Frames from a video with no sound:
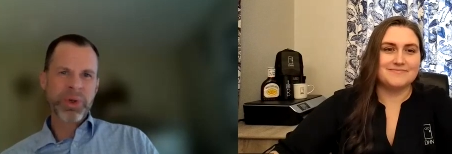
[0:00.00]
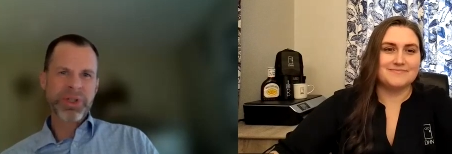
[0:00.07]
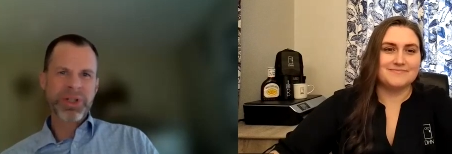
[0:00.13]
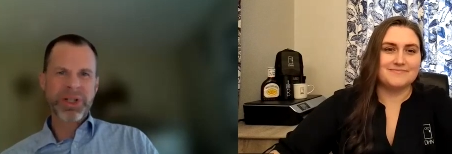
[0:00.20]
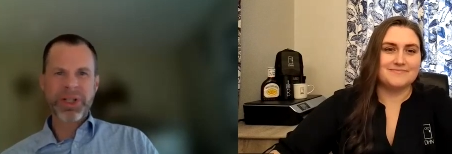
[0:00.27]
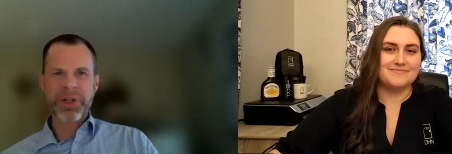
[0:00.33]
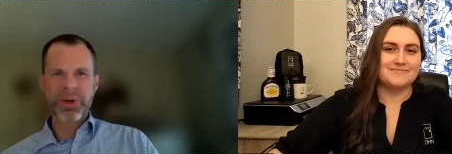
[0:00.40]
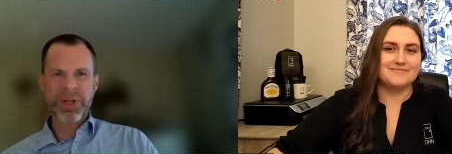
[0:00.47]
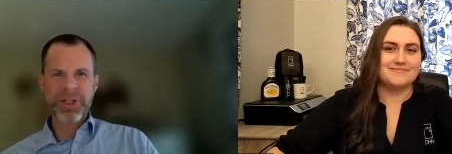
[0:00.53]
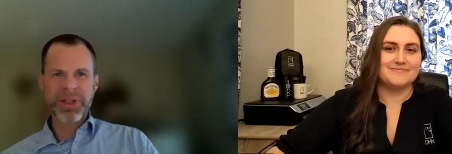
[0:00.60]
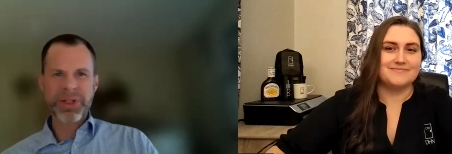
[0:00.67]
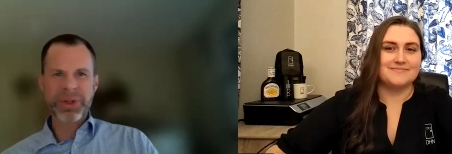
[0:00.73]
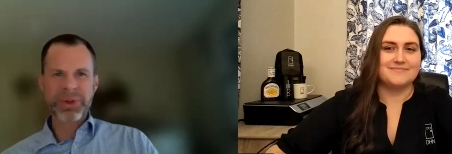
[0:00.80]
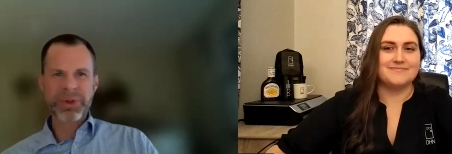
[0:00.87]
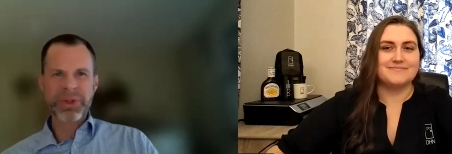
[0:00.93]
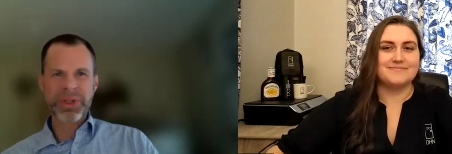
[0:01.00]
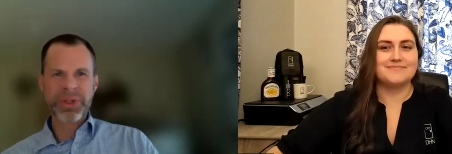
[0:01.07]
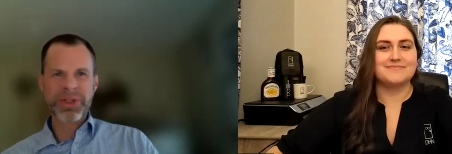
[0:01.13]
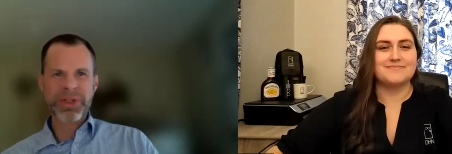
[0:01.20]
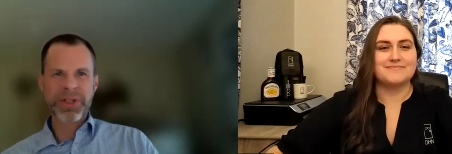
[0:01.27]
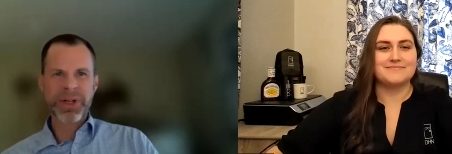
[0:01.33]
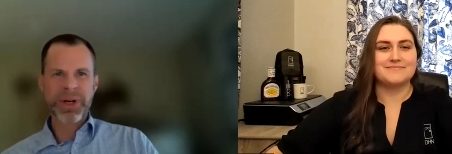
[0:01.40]
Speaker 1: Security Solutions.
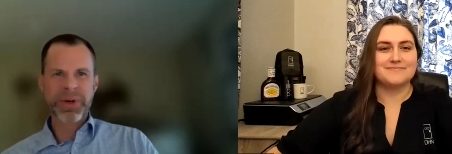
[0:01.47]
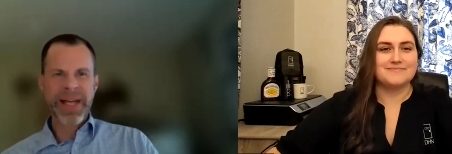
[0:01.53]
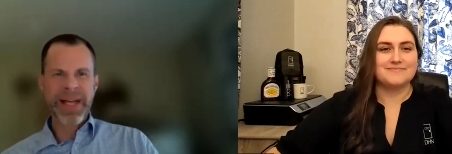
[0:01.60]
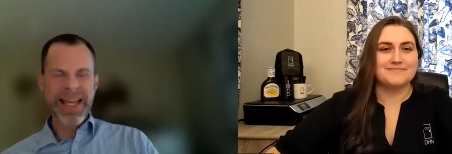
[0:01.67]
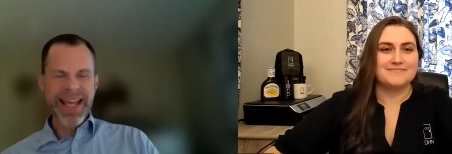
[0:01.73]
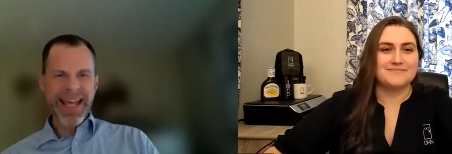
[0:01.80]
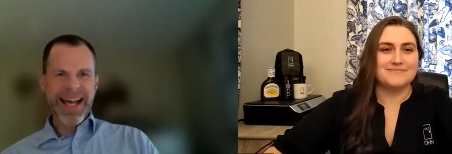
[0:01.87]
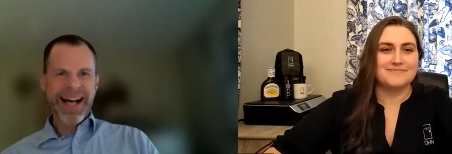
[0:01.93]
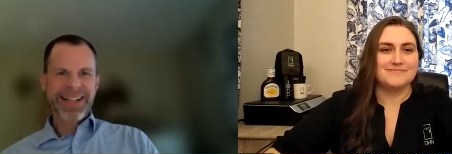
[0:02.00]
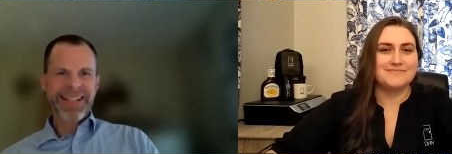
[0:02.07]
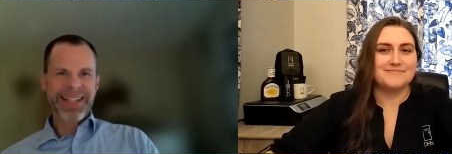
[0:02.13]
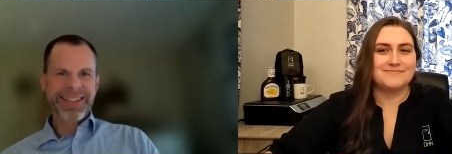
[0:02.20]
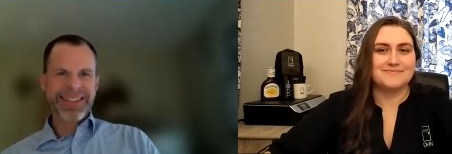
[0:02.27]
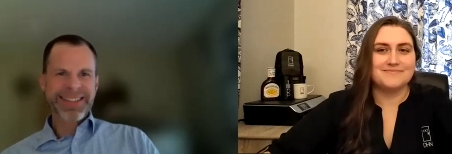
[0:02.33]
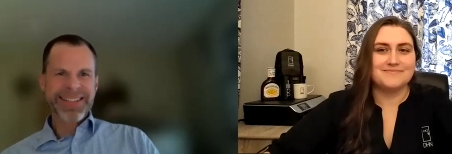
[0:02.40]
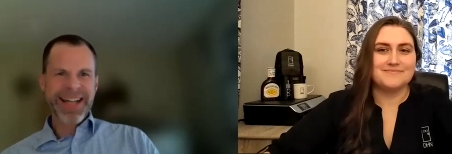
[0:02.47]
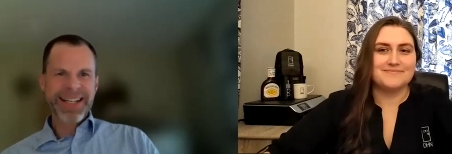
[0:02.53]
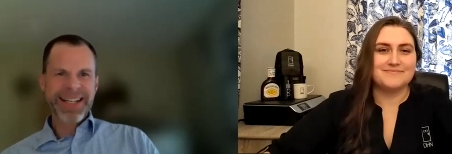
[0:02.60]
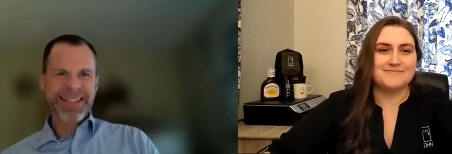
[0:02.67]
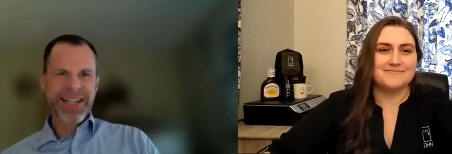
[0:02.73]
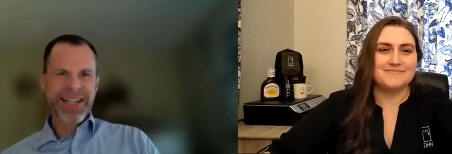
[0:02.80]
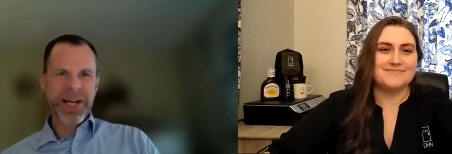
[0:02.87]
So, I like to say I get
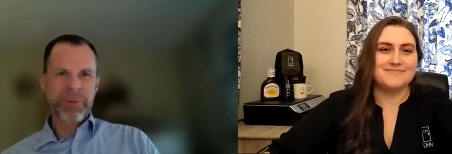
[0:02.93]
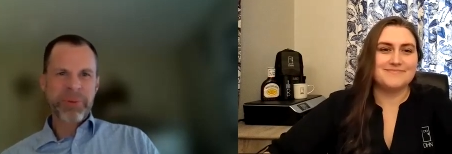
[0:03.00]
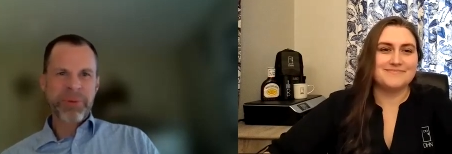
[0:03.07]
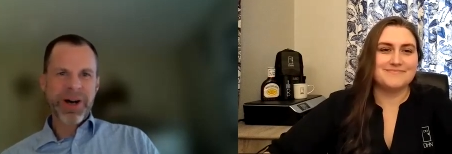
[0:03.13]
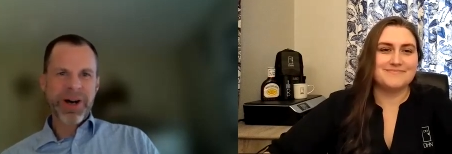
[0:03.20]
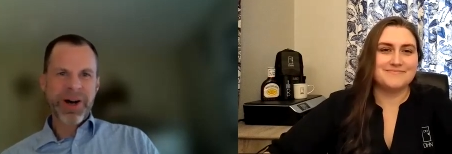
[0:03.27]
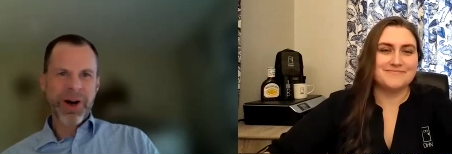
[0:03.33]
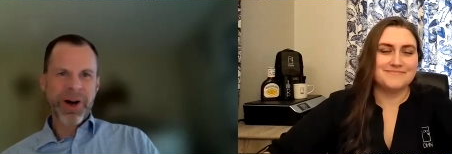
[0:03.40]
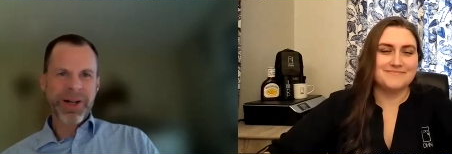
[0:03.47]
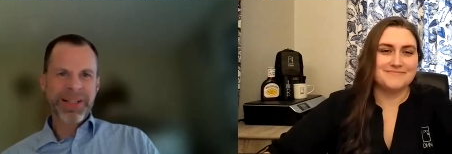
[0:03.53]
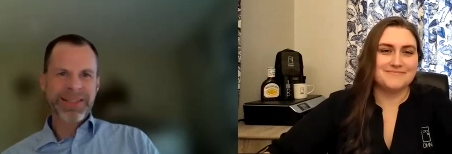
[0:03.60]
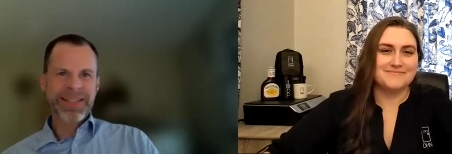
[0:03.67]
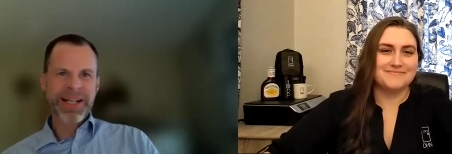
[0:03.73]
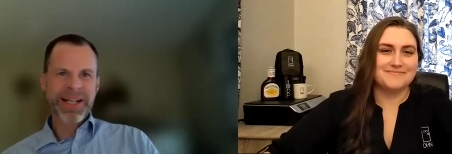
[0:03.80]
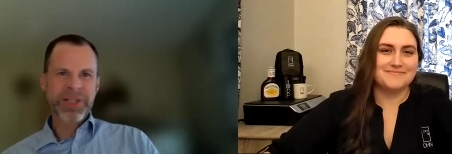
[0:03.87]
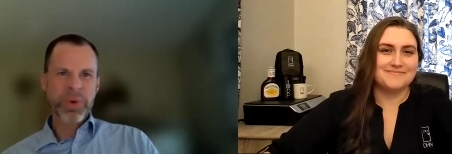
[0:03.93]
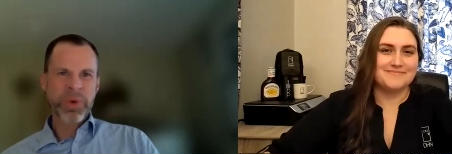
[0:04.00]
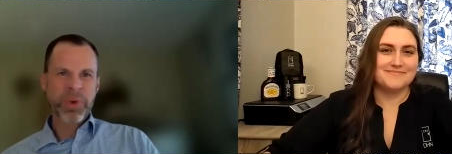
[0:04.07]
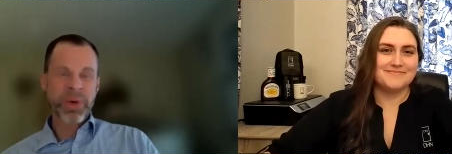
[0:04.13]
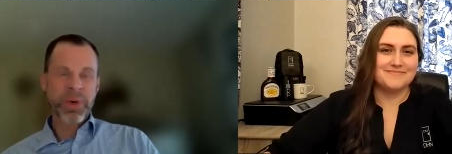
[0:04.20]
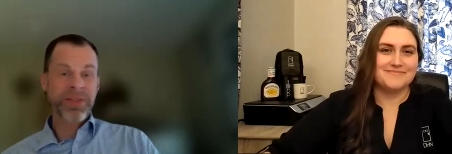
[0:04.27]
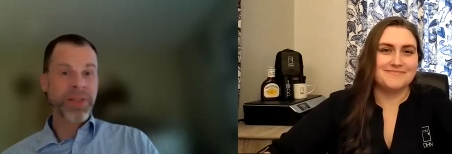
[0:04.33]
to help architects with
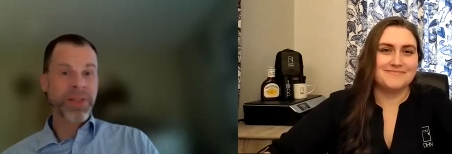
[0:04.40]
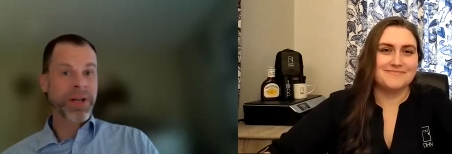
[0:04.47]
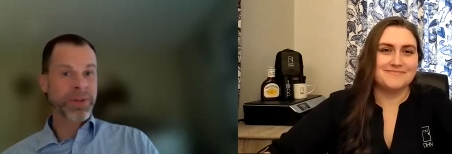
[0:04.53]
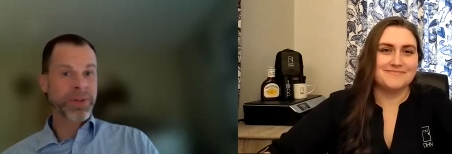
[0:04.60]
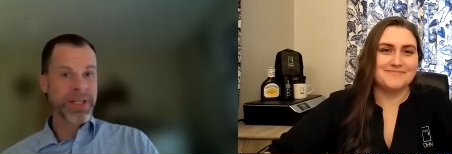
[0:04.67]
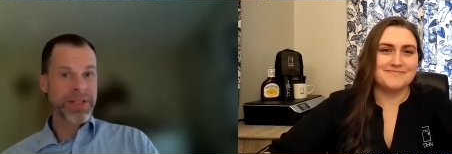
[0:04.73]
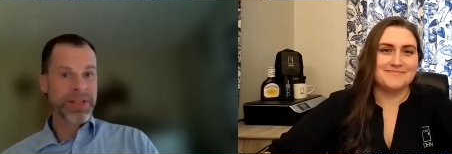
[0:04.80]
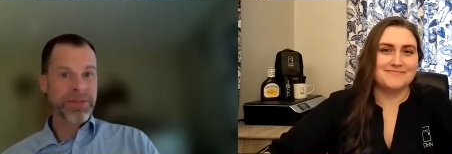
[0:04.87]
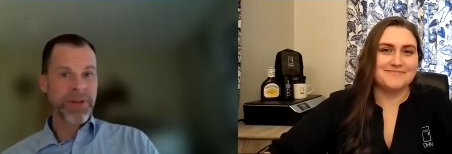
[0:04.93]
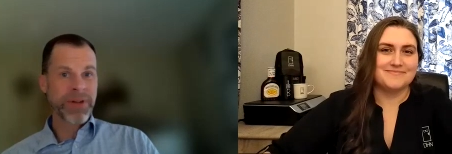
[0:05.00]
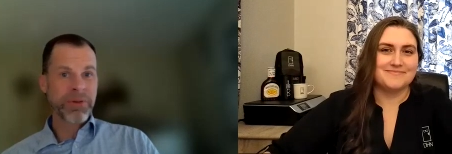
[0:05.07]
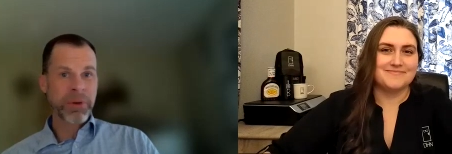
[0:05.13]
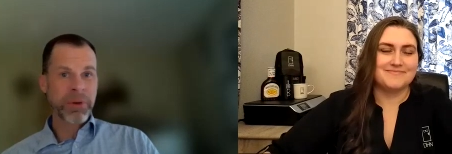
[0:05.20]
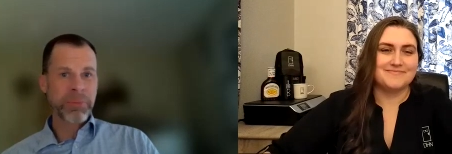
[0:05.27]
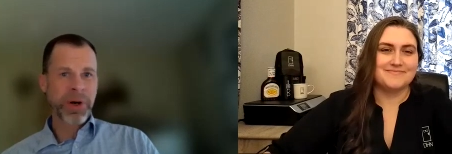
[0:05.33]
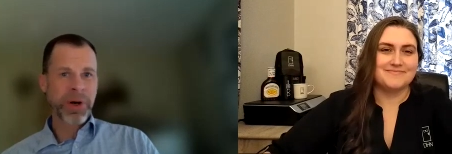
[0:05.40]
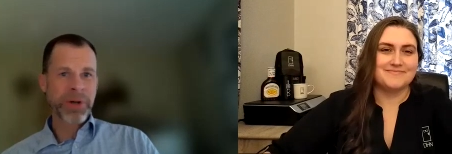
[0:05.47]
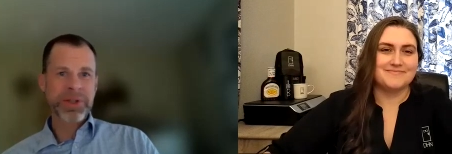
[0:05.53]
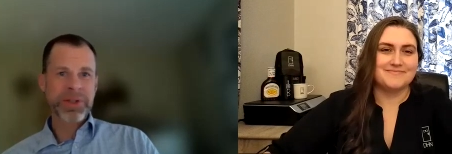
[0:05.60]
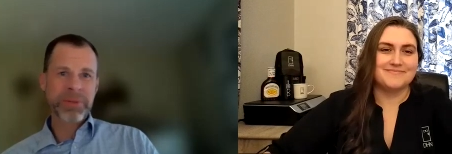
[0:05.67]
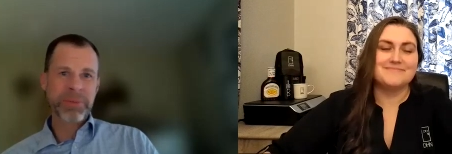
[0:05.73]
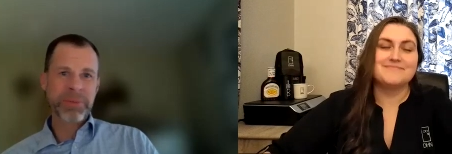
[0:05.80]
one of their least favorite parts of
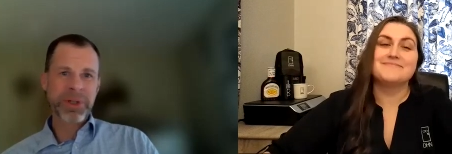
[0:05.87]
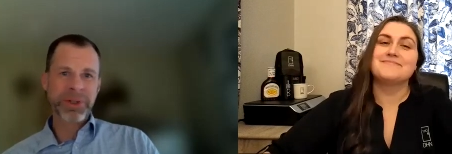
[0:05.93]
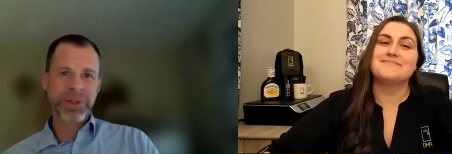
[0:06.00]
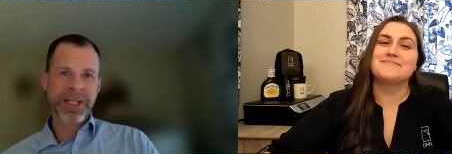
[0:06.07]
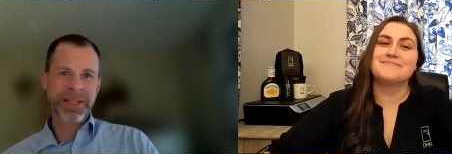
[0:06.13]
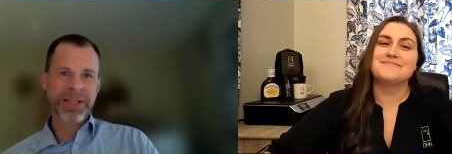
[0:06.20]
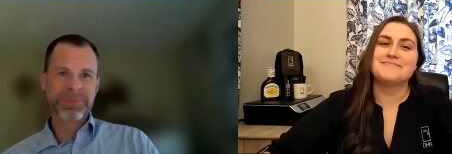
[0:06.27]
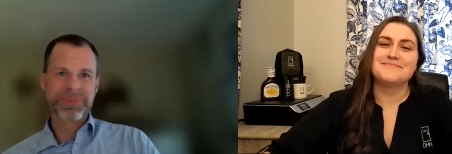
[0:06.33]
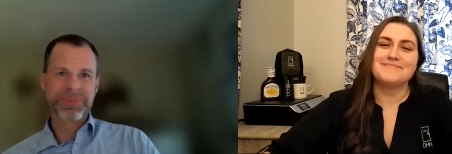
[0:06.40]
the building.